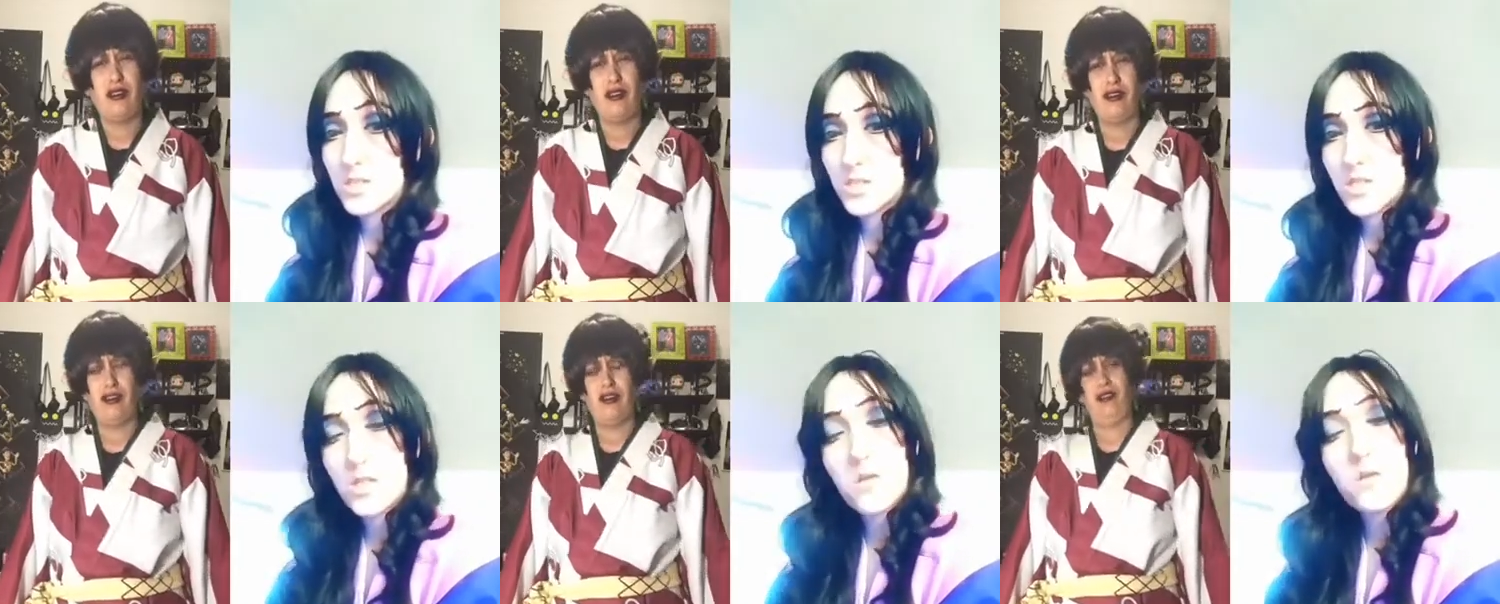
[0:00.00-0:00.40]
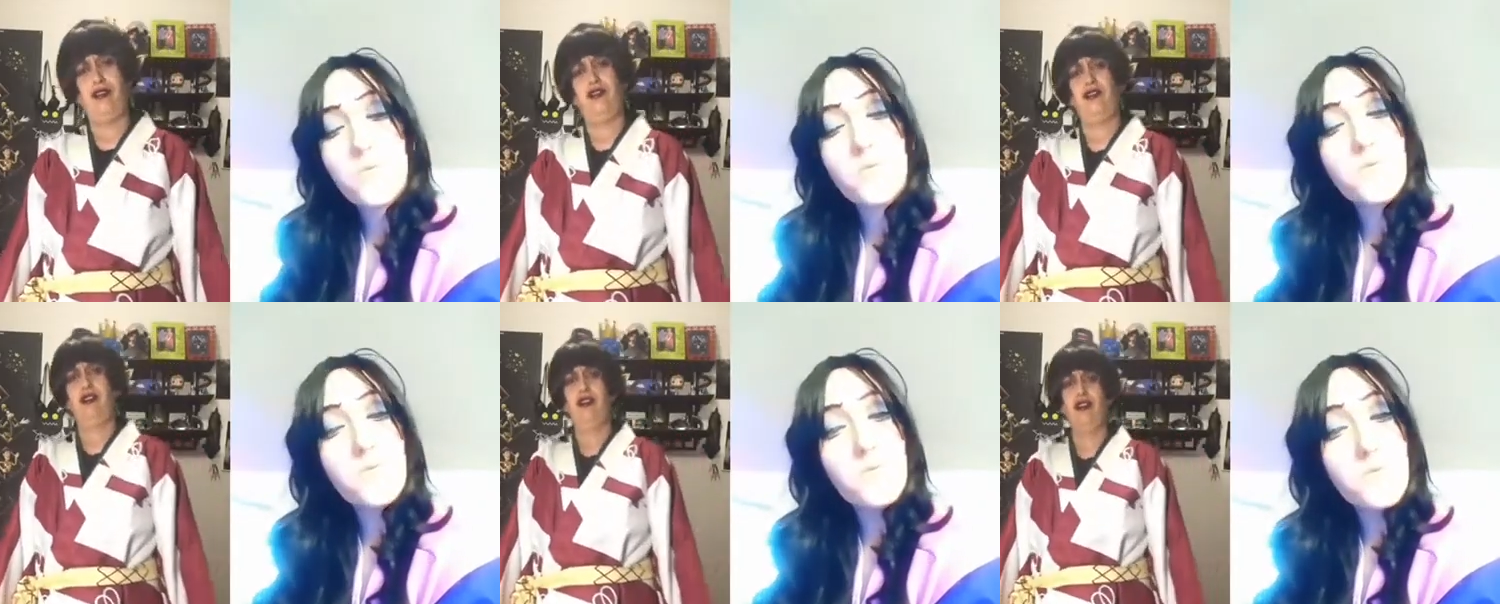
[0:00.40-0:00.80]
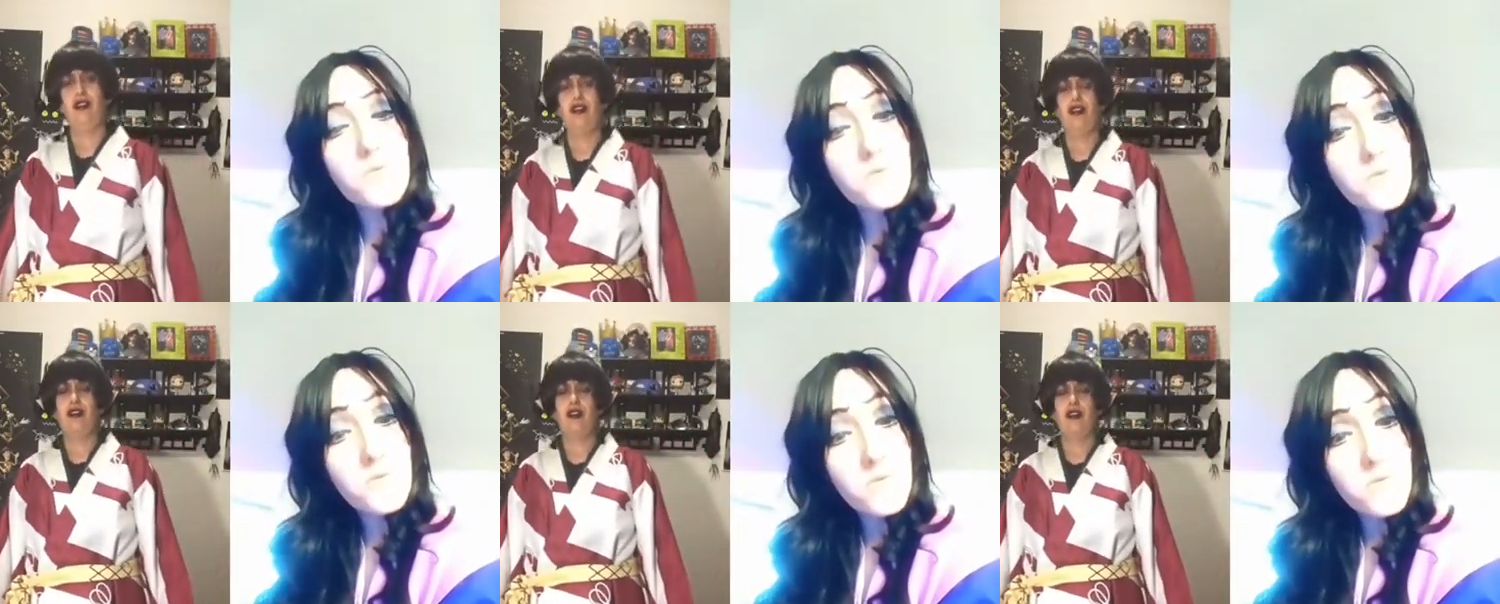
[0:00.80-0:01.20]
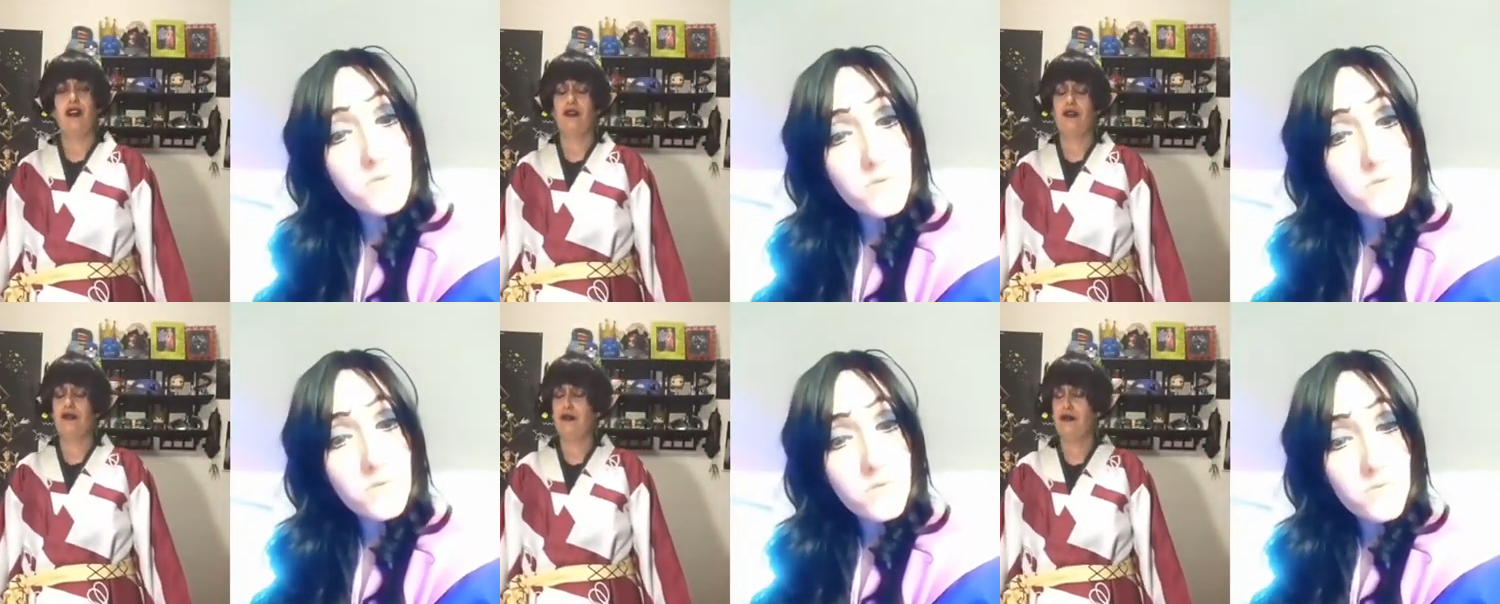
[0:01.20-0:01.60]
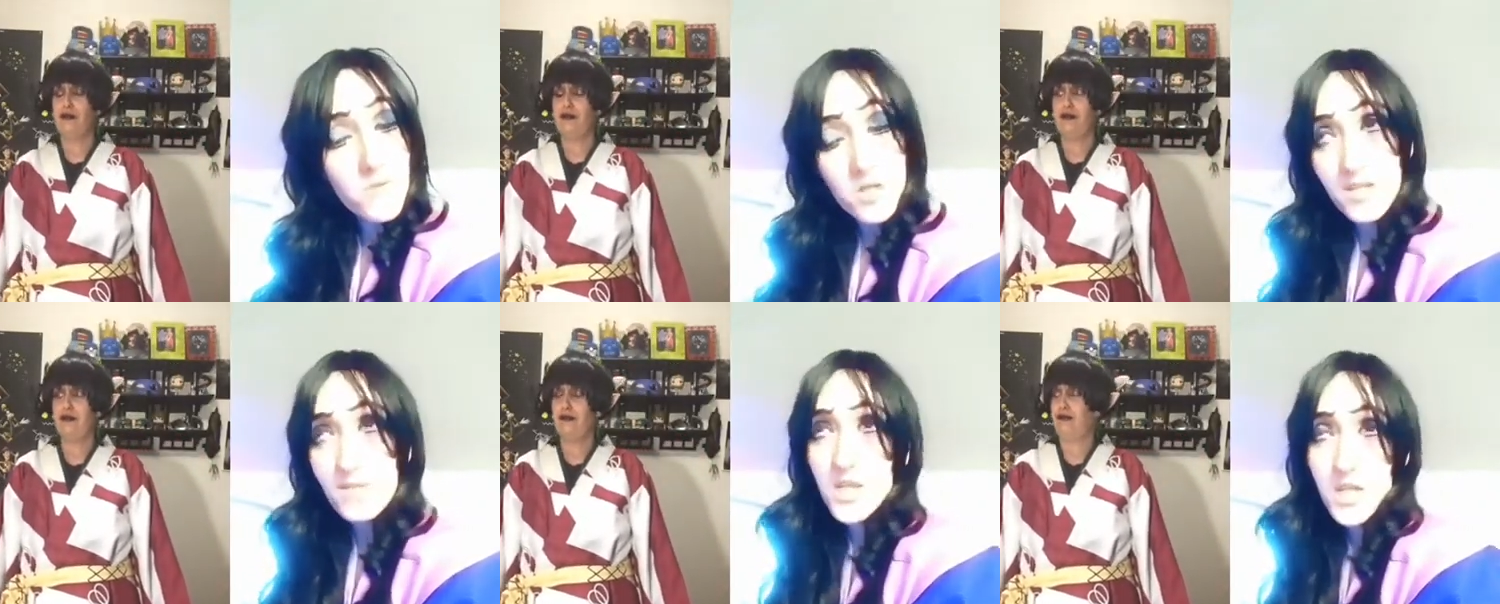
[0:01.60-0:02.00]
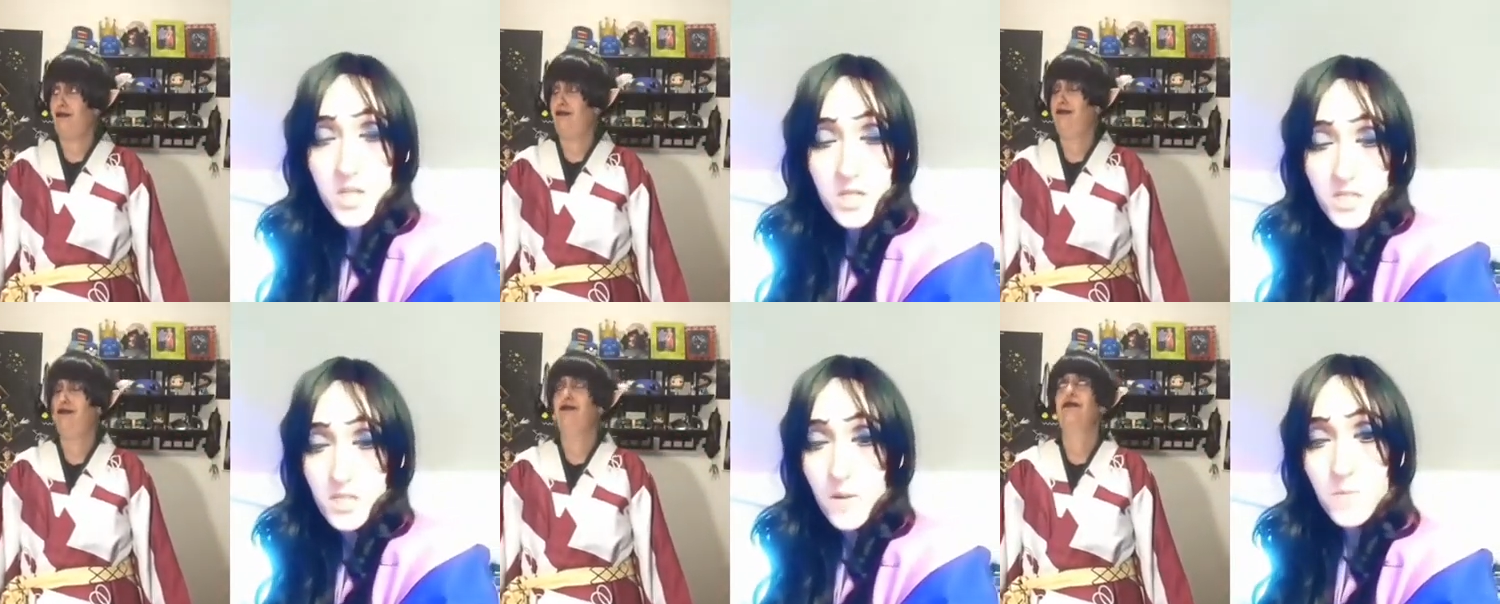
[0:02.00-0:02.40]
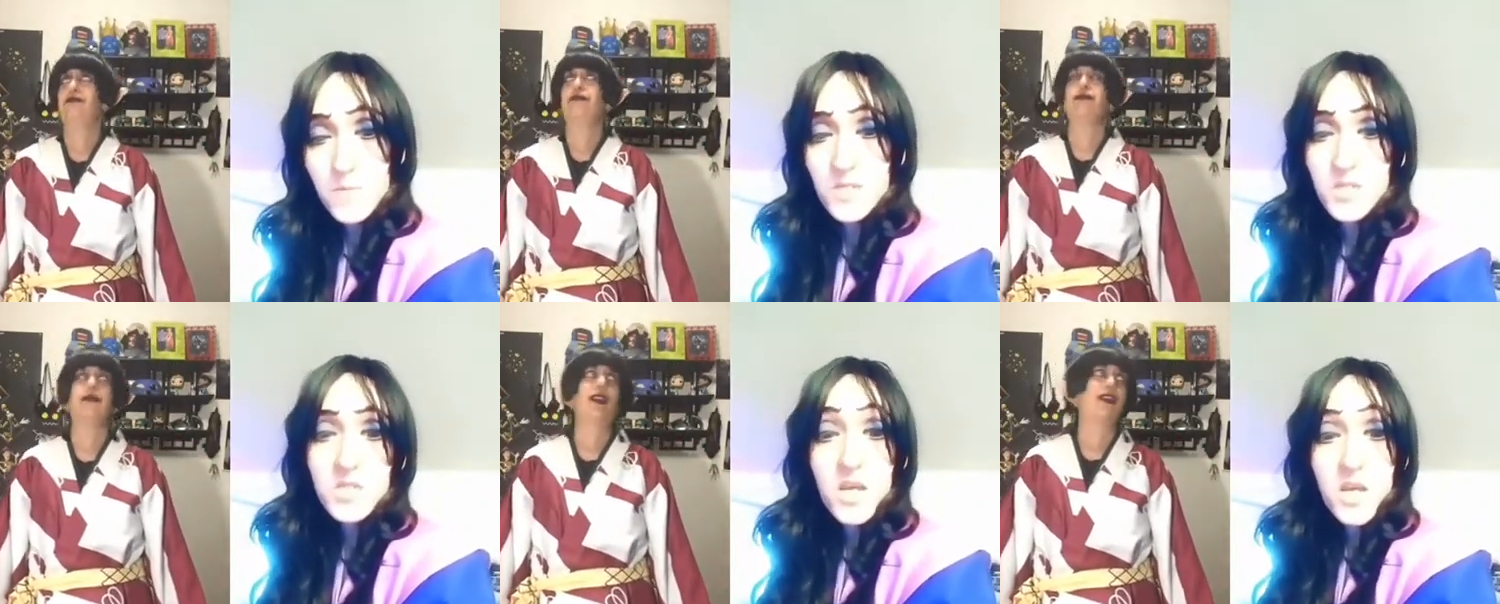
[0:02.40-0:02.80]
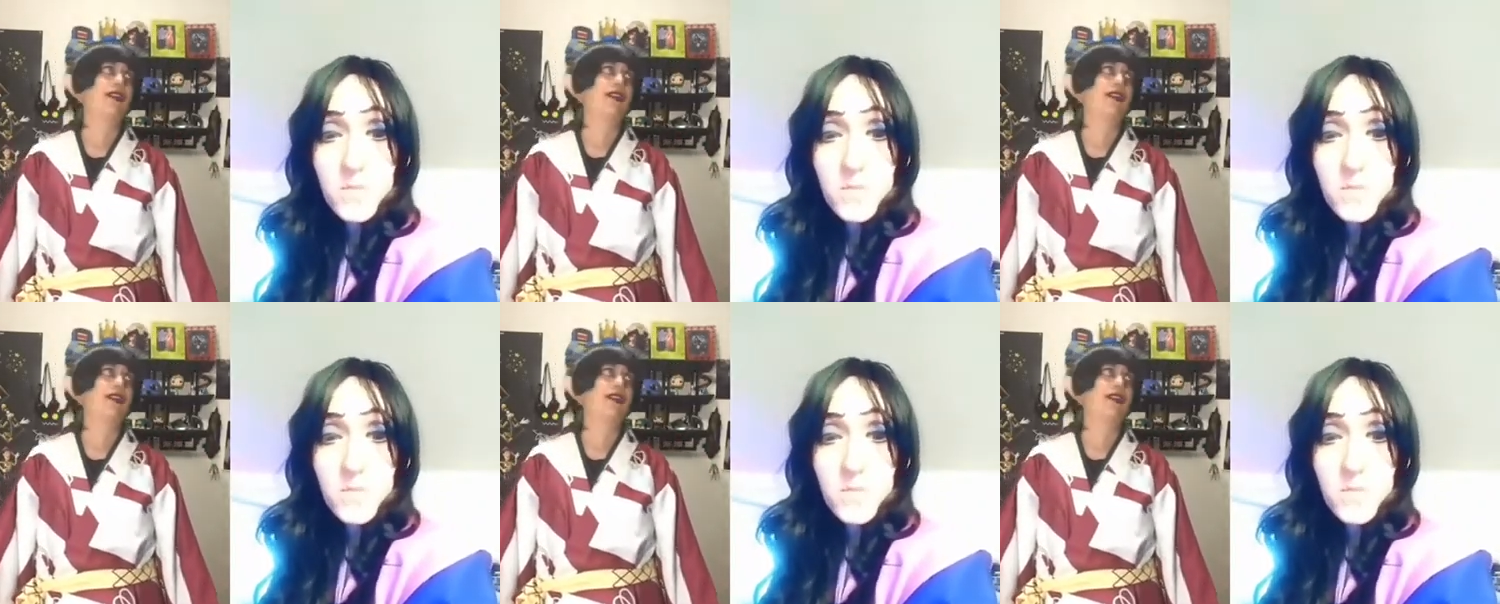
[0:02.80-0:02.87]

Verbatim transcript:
Speaker 1: though. Come on, admit it. Sometimes you think I'm